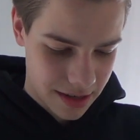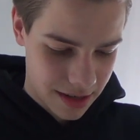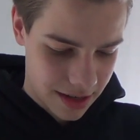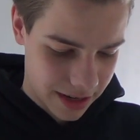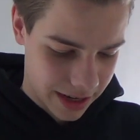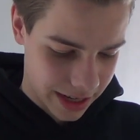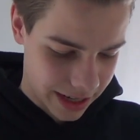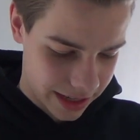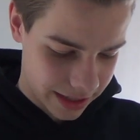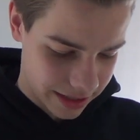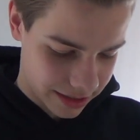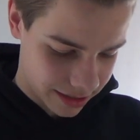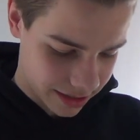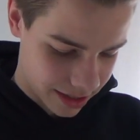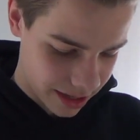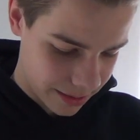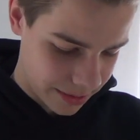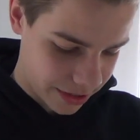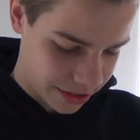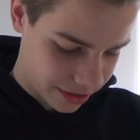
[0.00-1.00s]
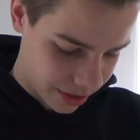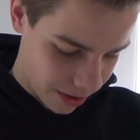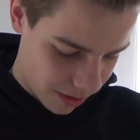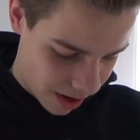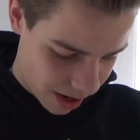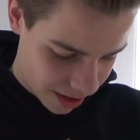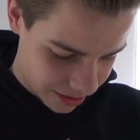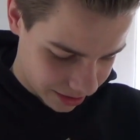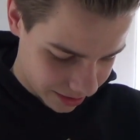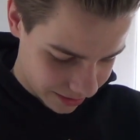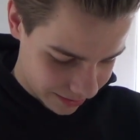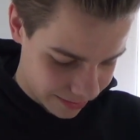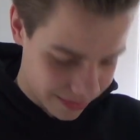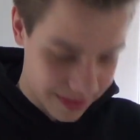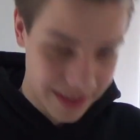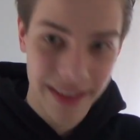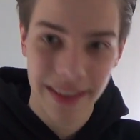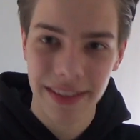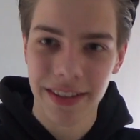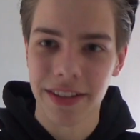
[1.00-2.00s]
Okay, this is gonna be so awesome.
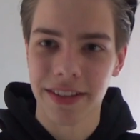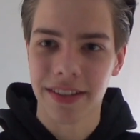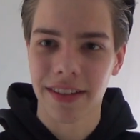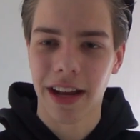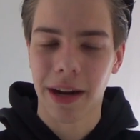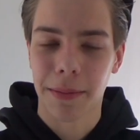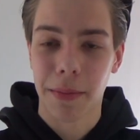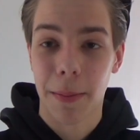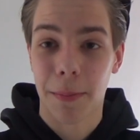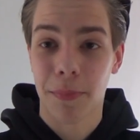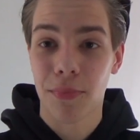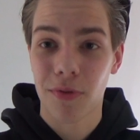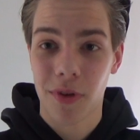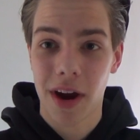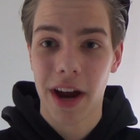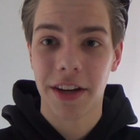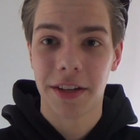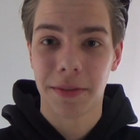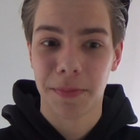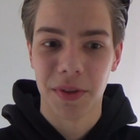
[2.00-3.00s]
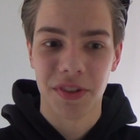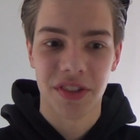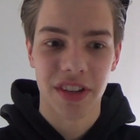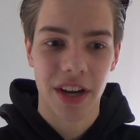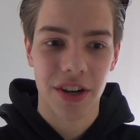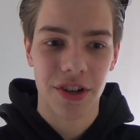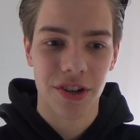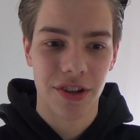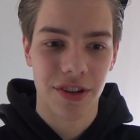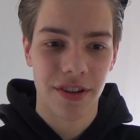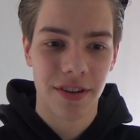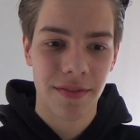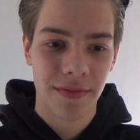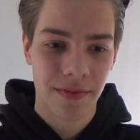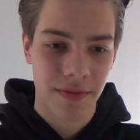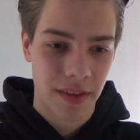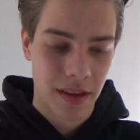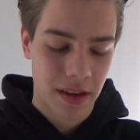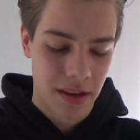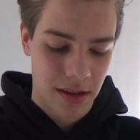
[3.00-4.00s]
This is like my prized possession.
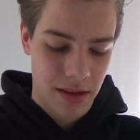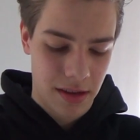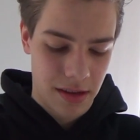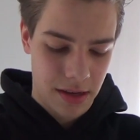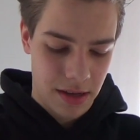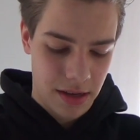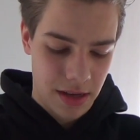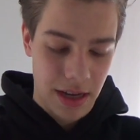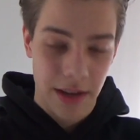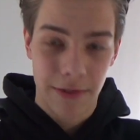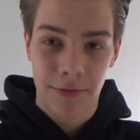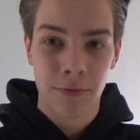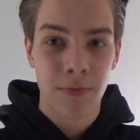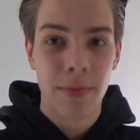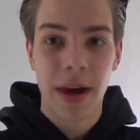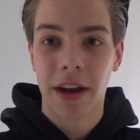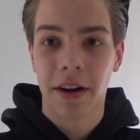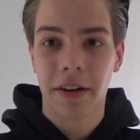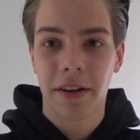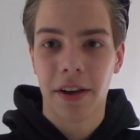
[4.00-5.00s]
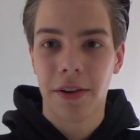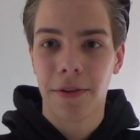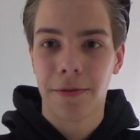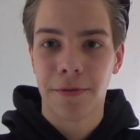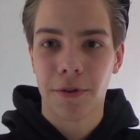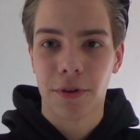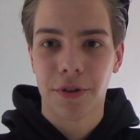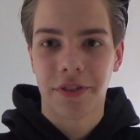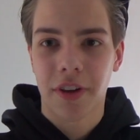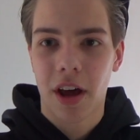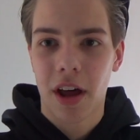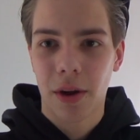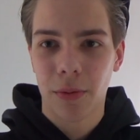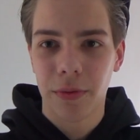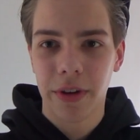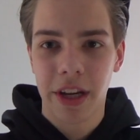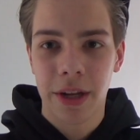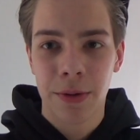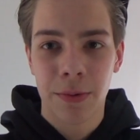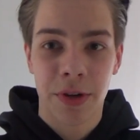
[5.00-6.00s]
Even better than the first
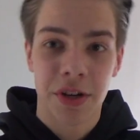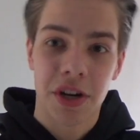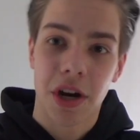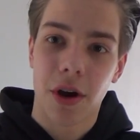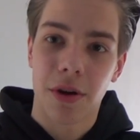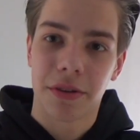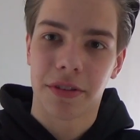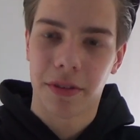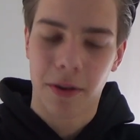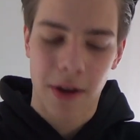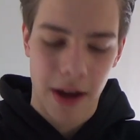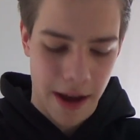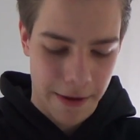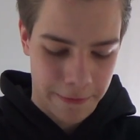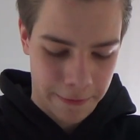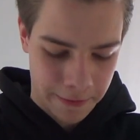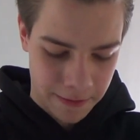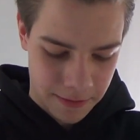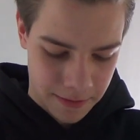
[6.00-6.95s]
Halloween, which I also have.